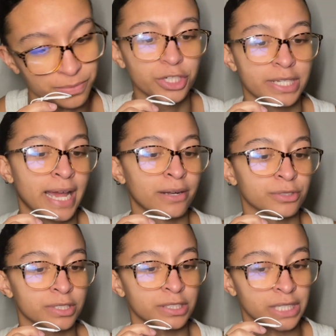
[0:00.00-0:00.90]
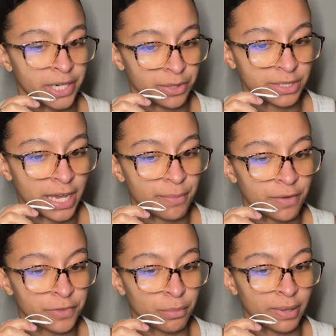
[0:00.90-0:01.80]
She tackles the stereotype
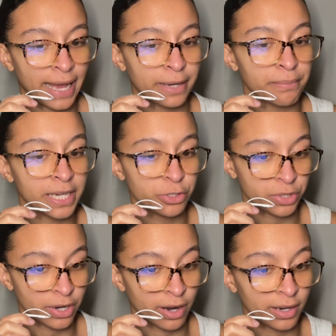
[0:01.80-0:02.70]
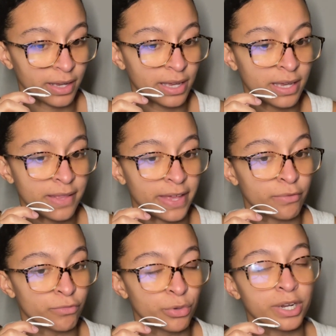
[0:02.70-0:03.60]
of the black matriarch that
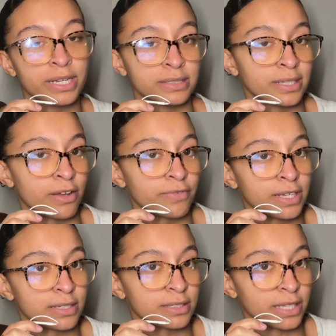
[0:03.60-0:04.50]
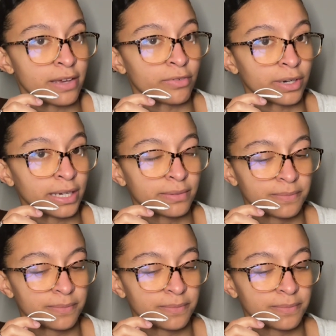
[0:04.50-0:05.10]
rooted itself into slavery.